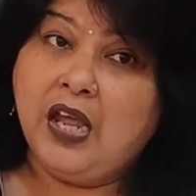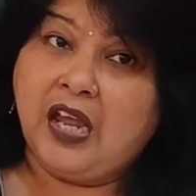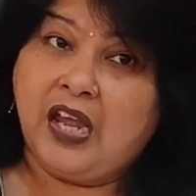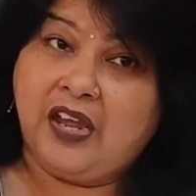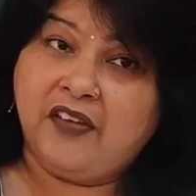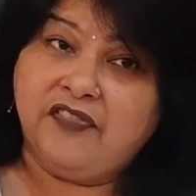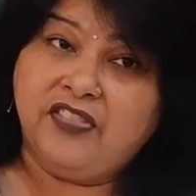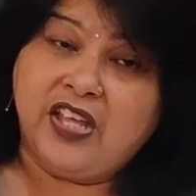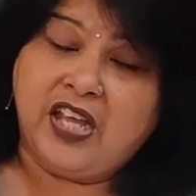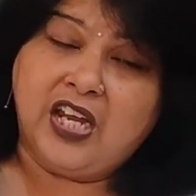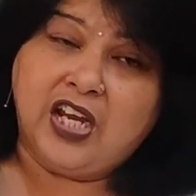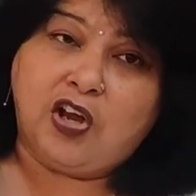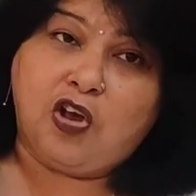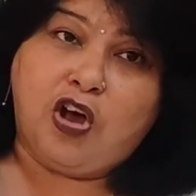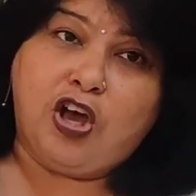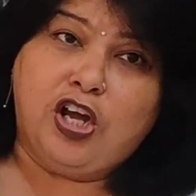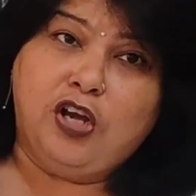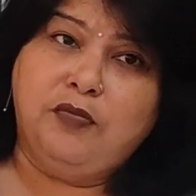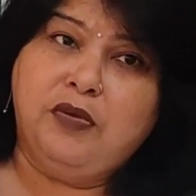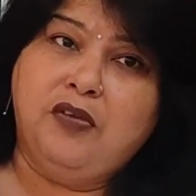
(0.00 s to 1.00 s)
If the
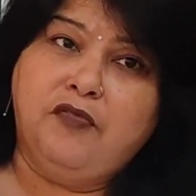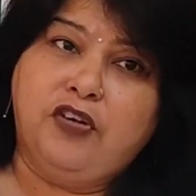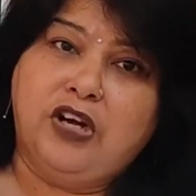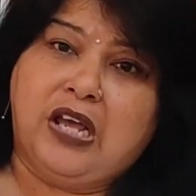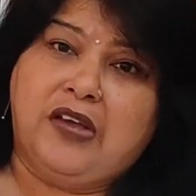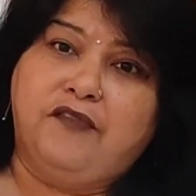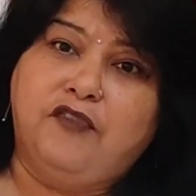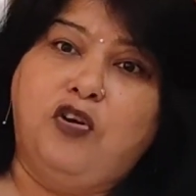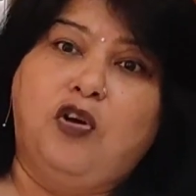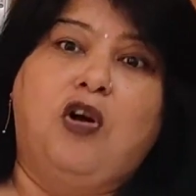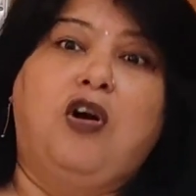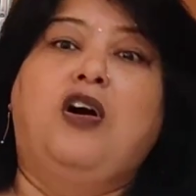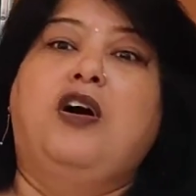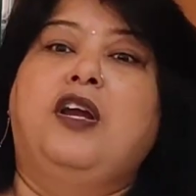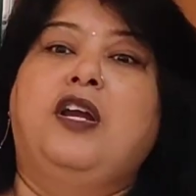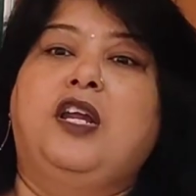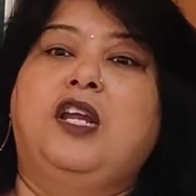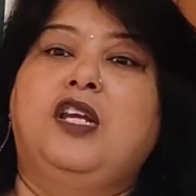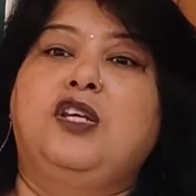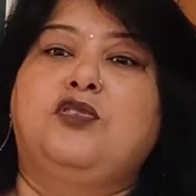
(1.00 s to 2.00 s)
economy would have
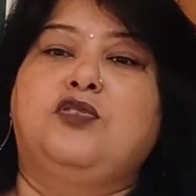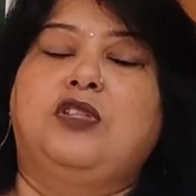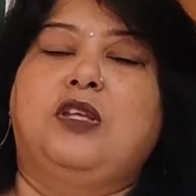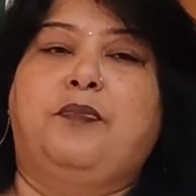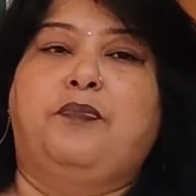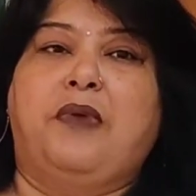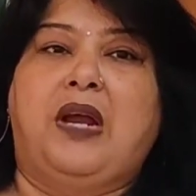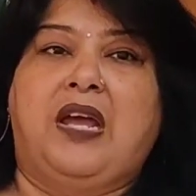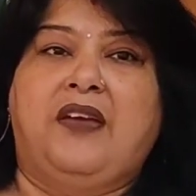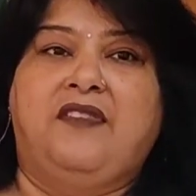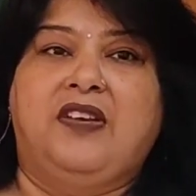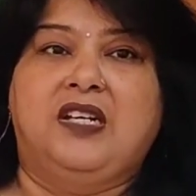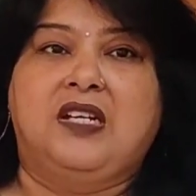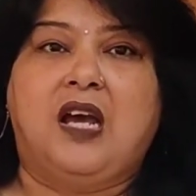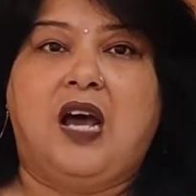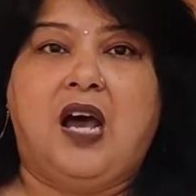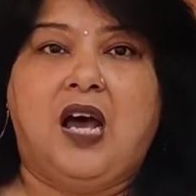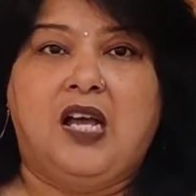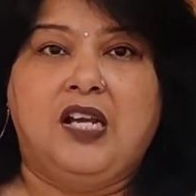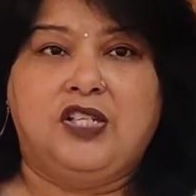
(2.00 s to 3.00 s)
gone into the private
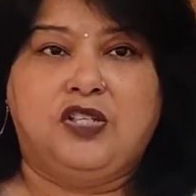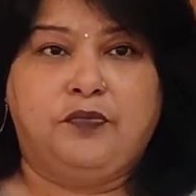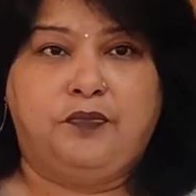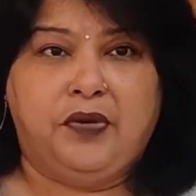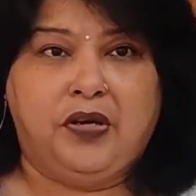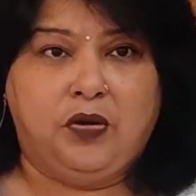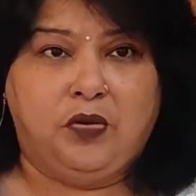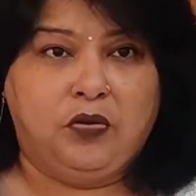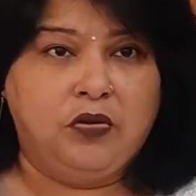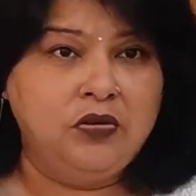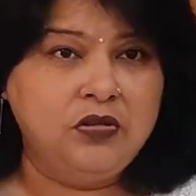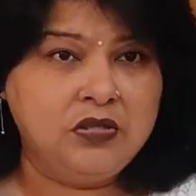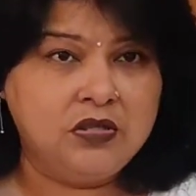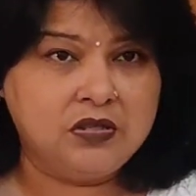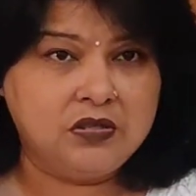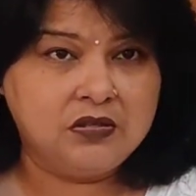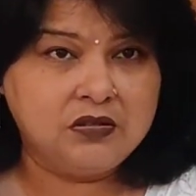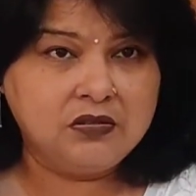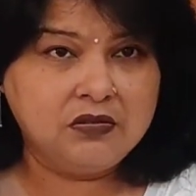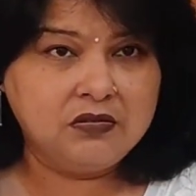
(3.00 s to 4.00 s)

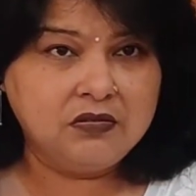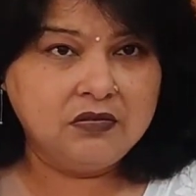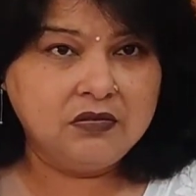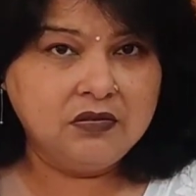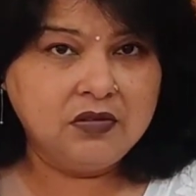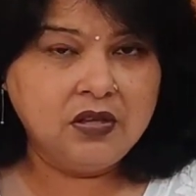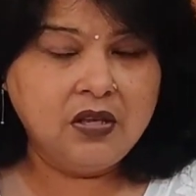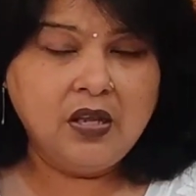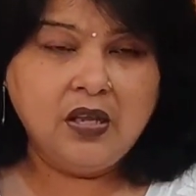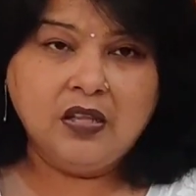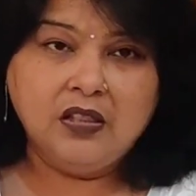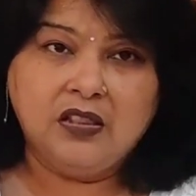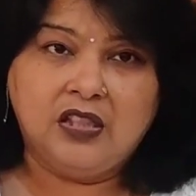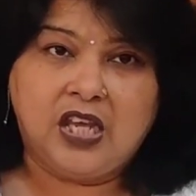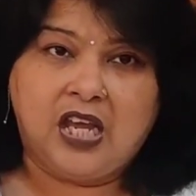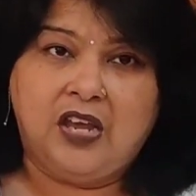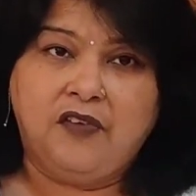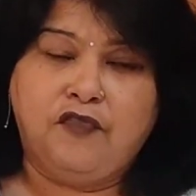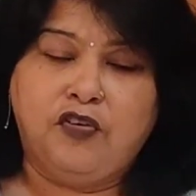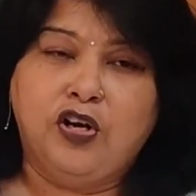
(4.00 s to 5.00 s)
entrepreneurs,
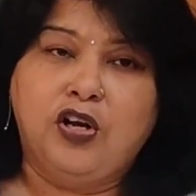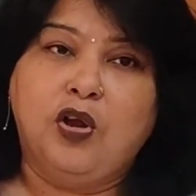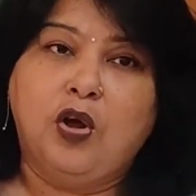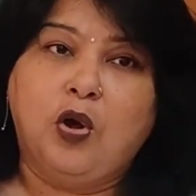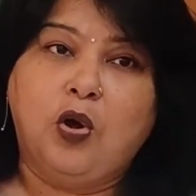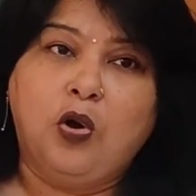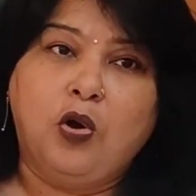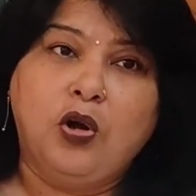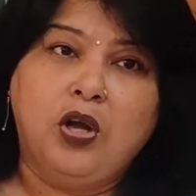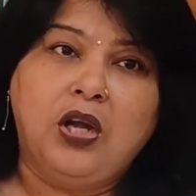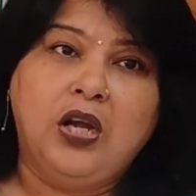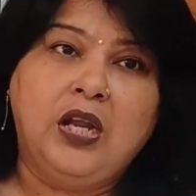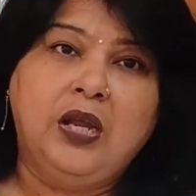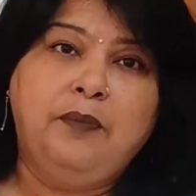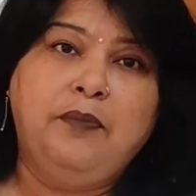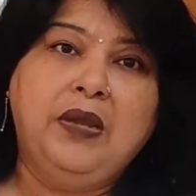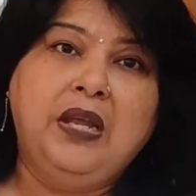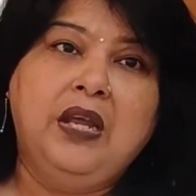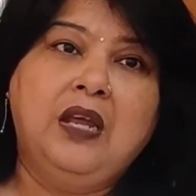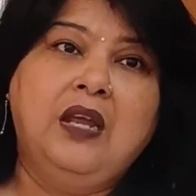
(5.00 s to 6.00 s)
they would only
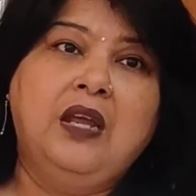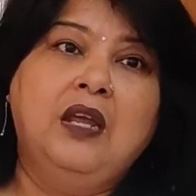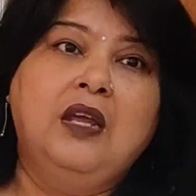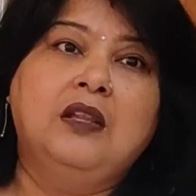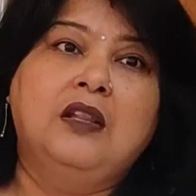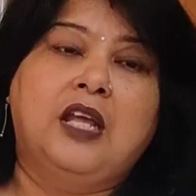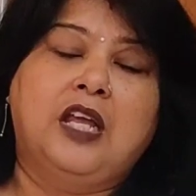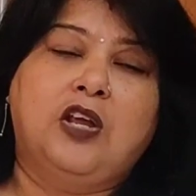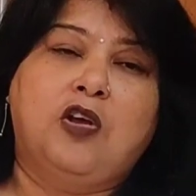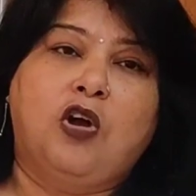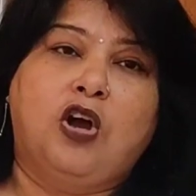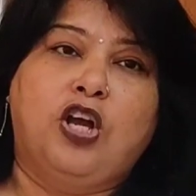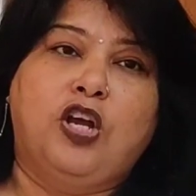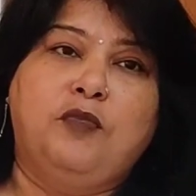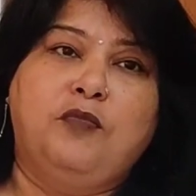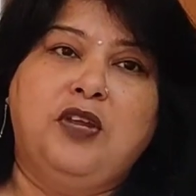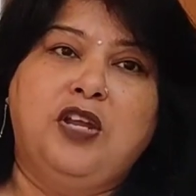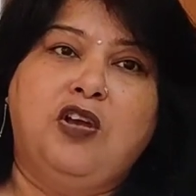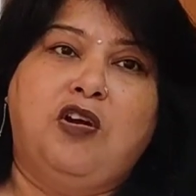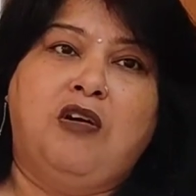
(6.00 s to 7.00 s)
be the
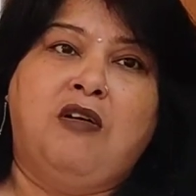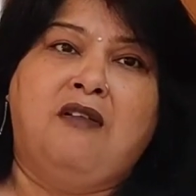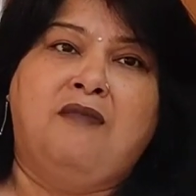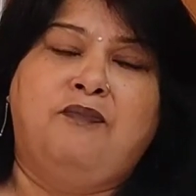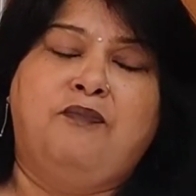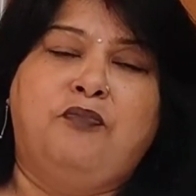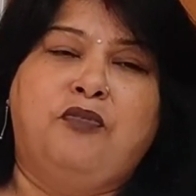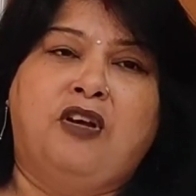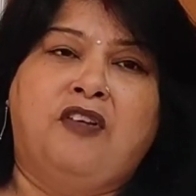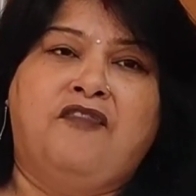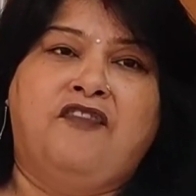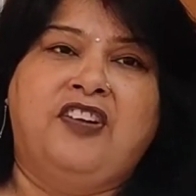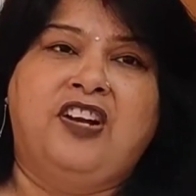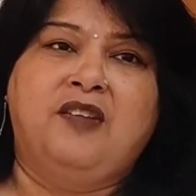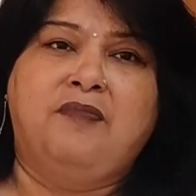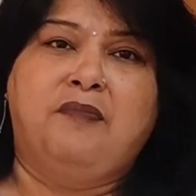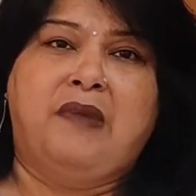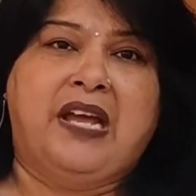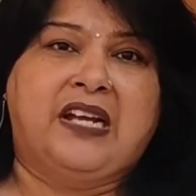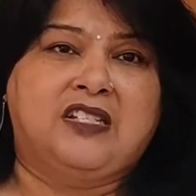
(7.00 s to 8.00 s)
economy of
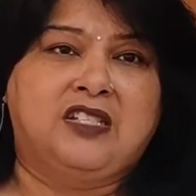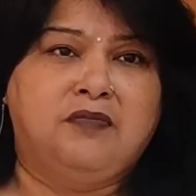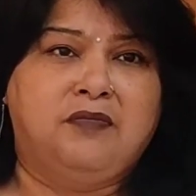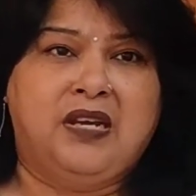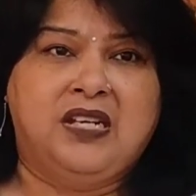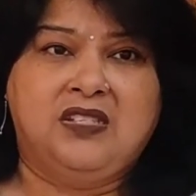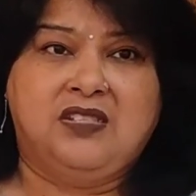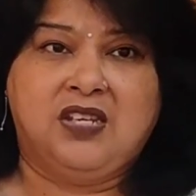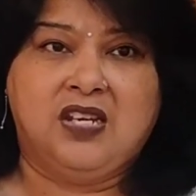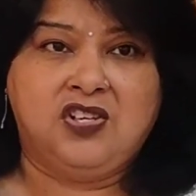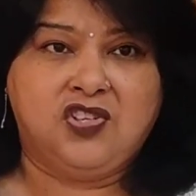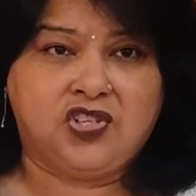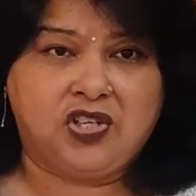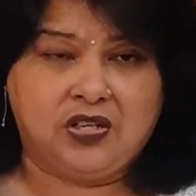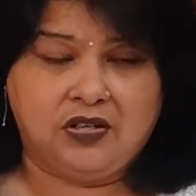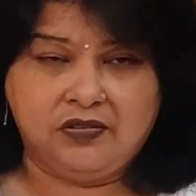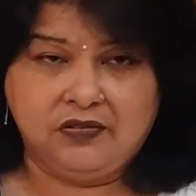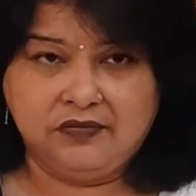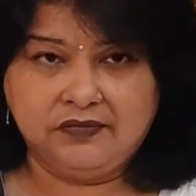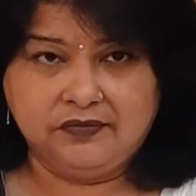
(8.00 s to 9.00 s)
profit maximization.